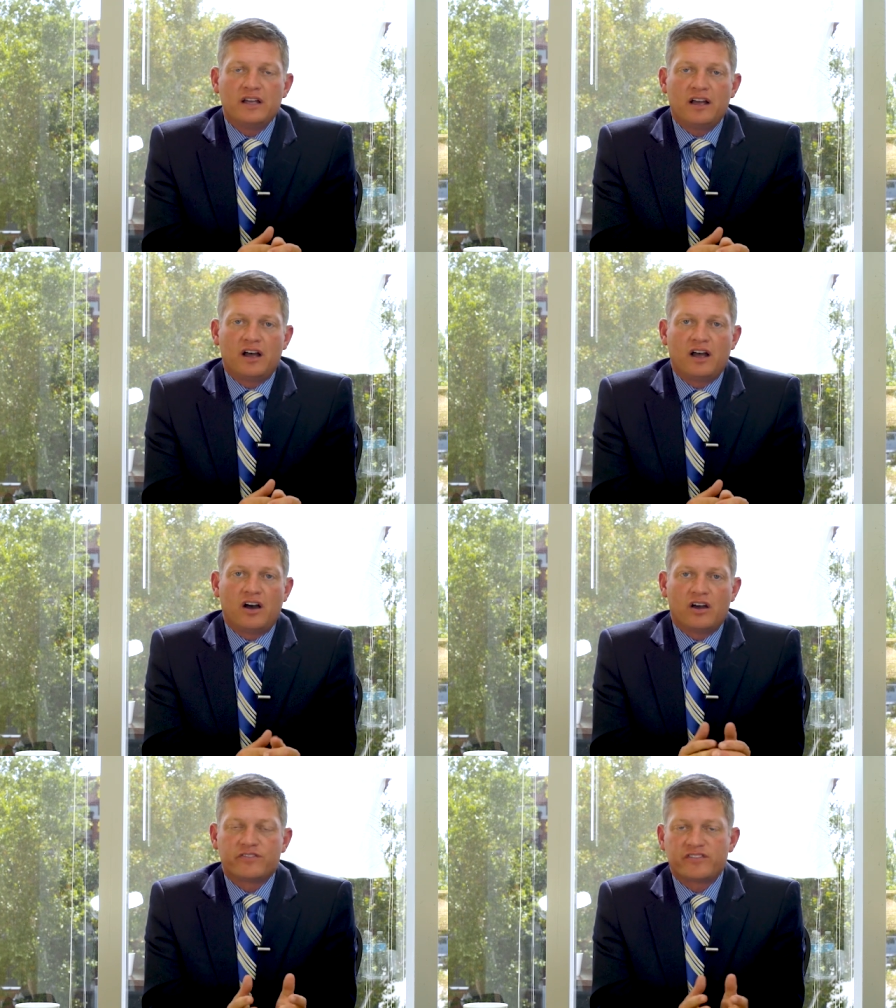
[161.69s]

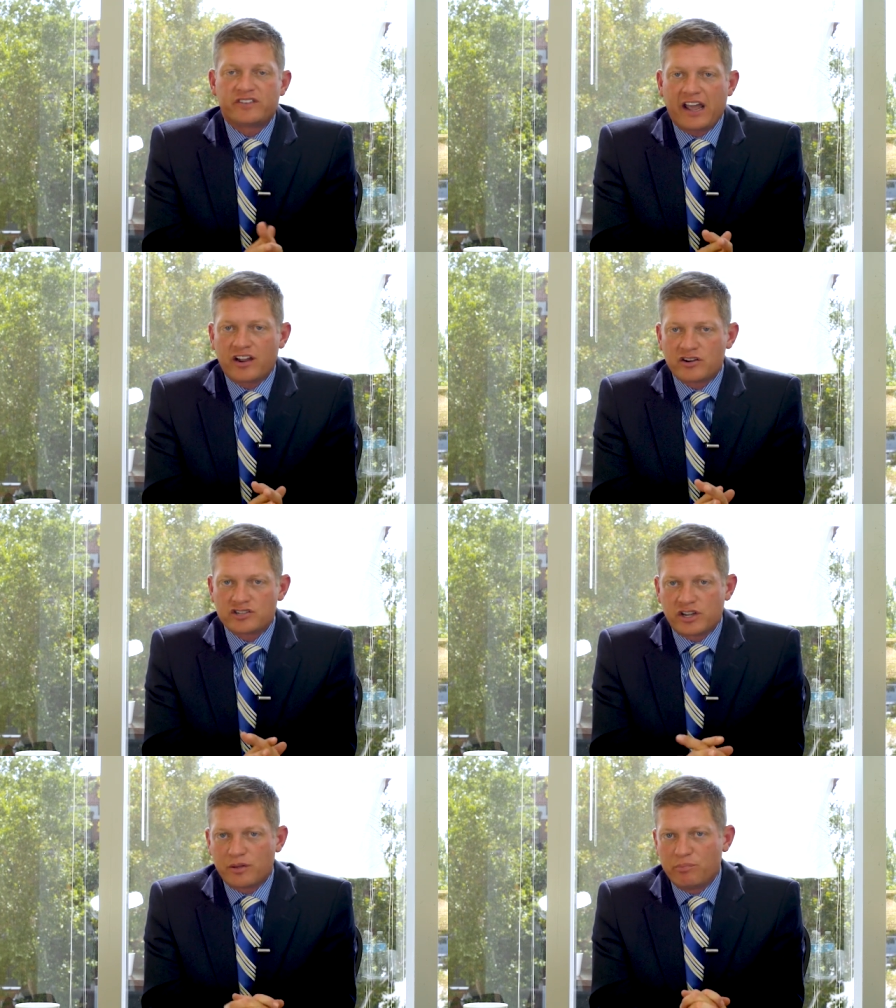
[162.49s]
on 50 acres,
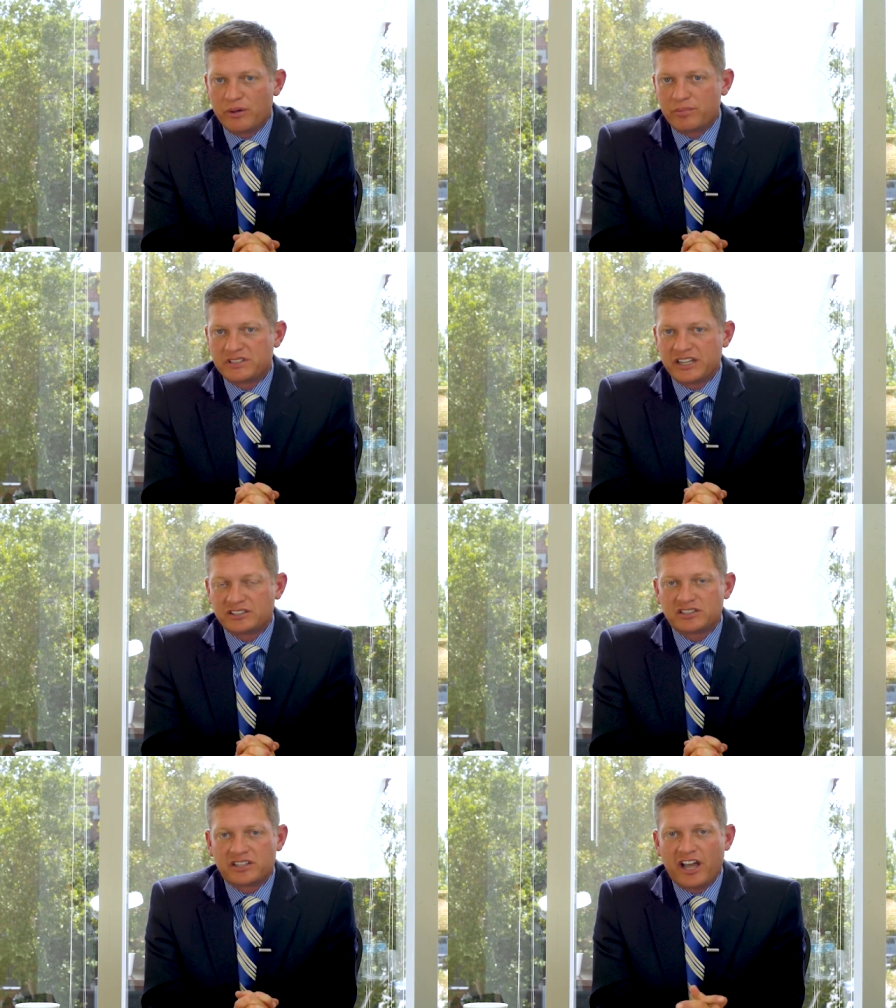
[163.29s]
you could put
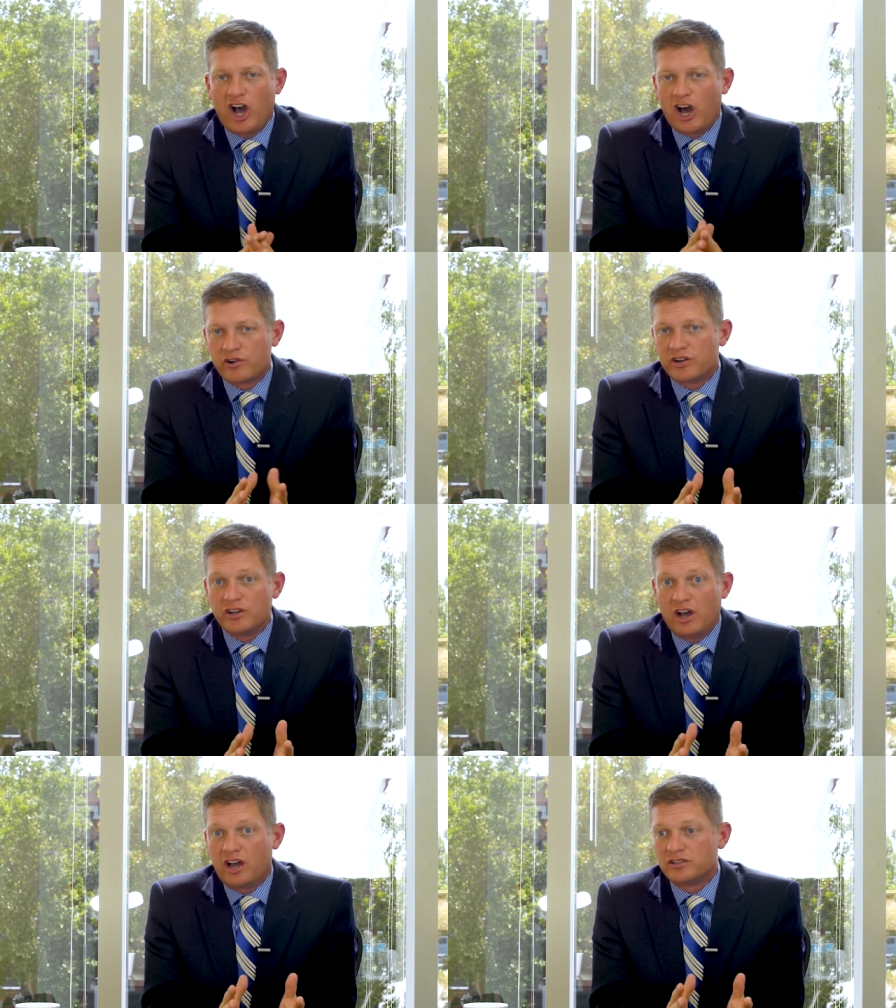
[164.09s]
potentially 100 to
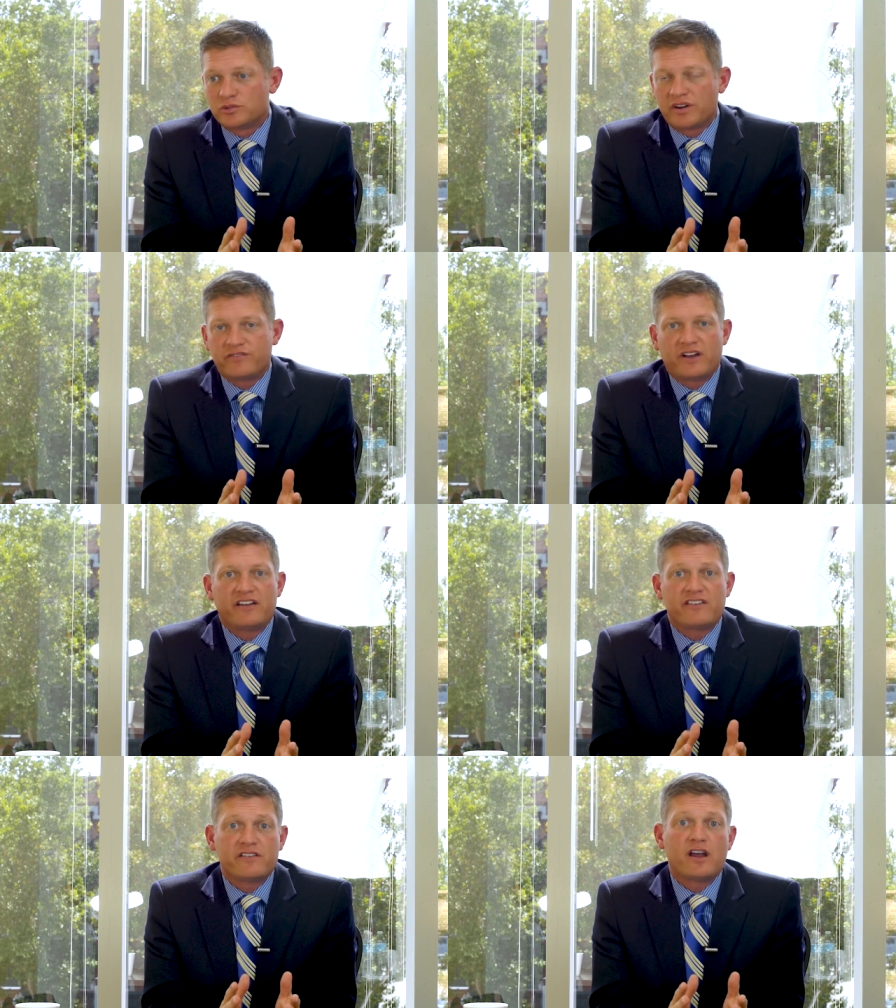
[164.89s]

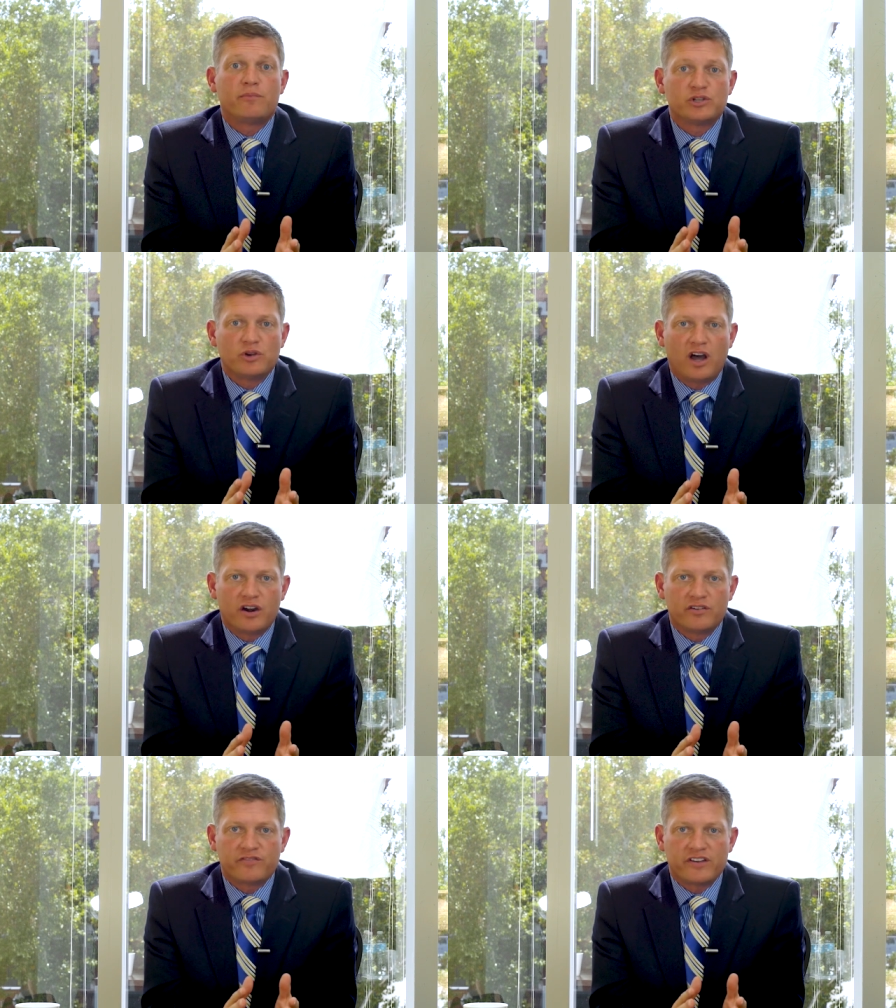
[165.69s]
125, even up to
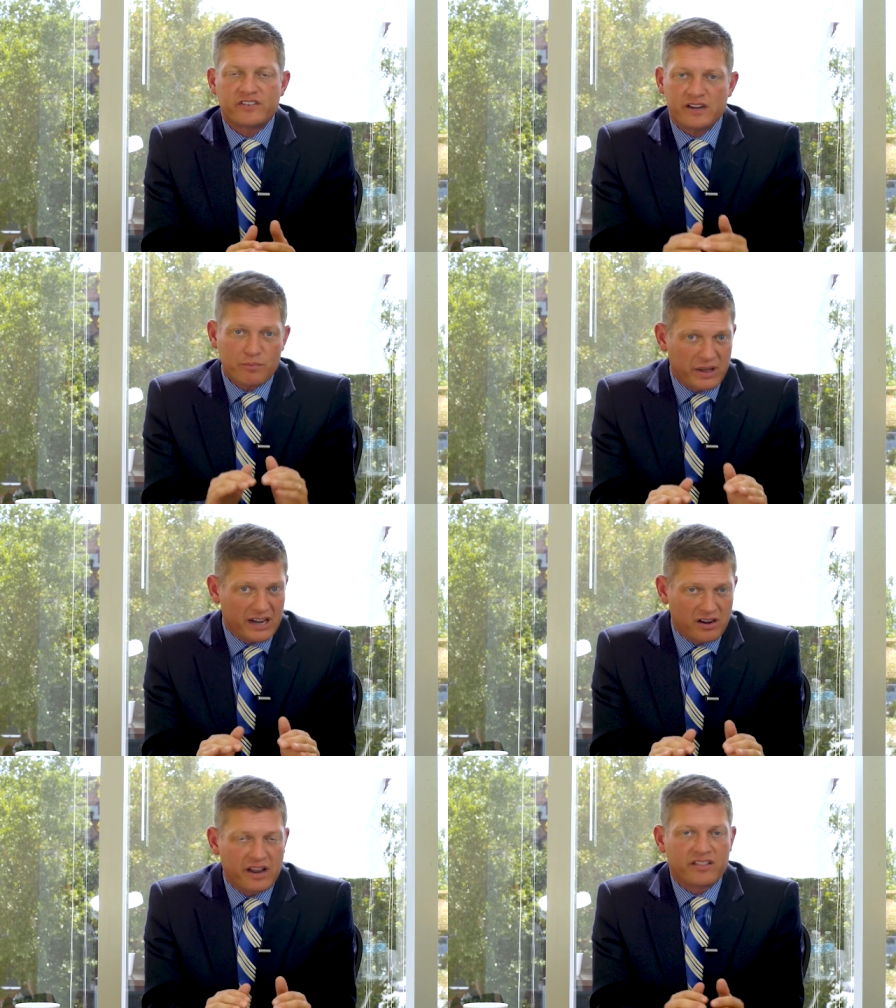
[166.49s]
150,
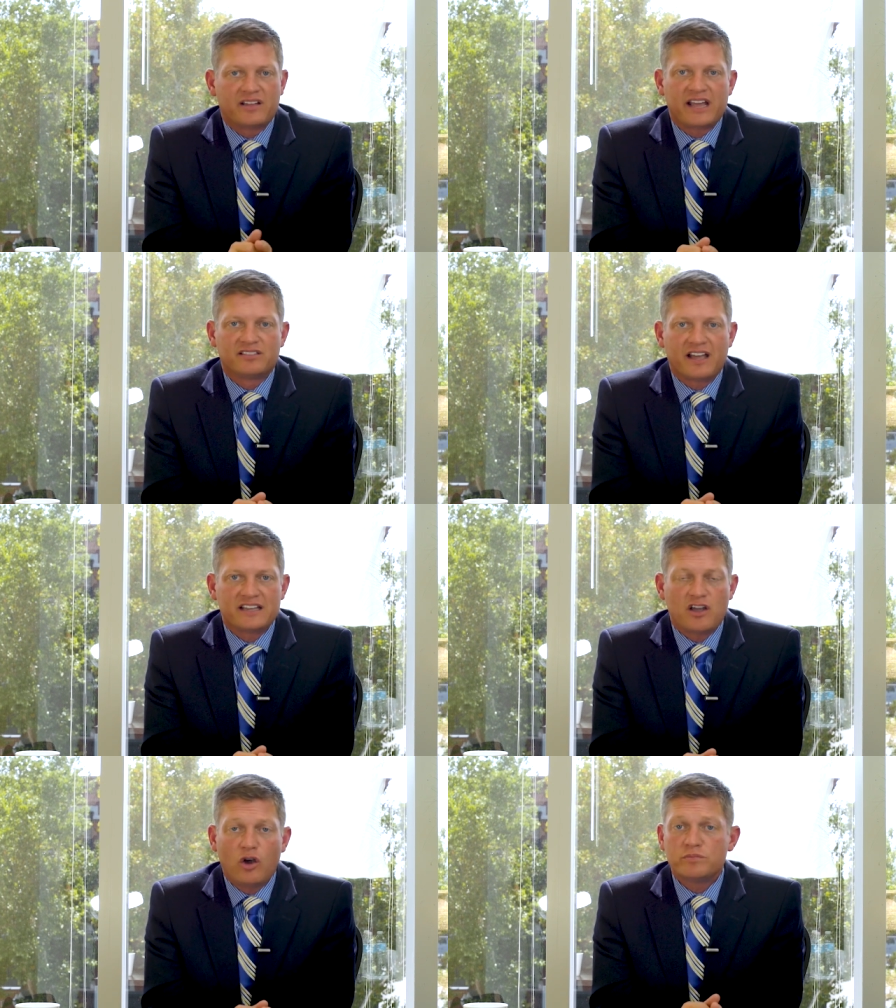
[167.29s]
depending on how the land
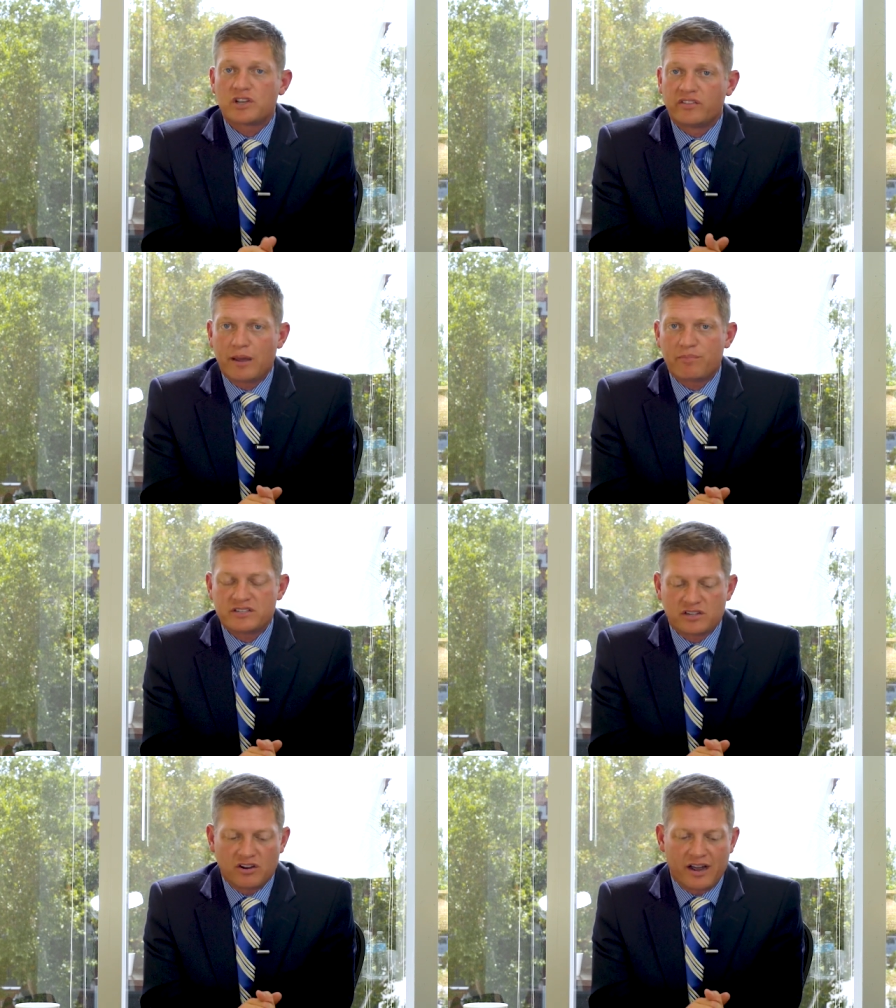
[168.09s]
lays, homes on that
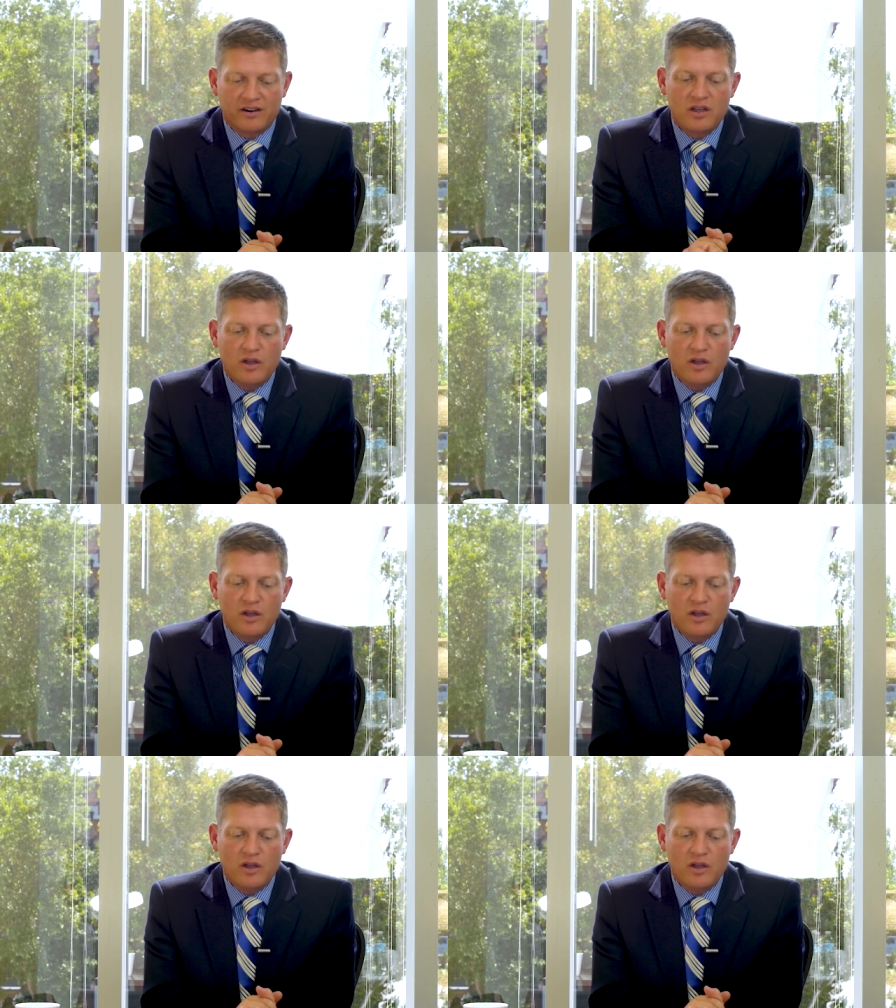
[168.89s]
piece of ground.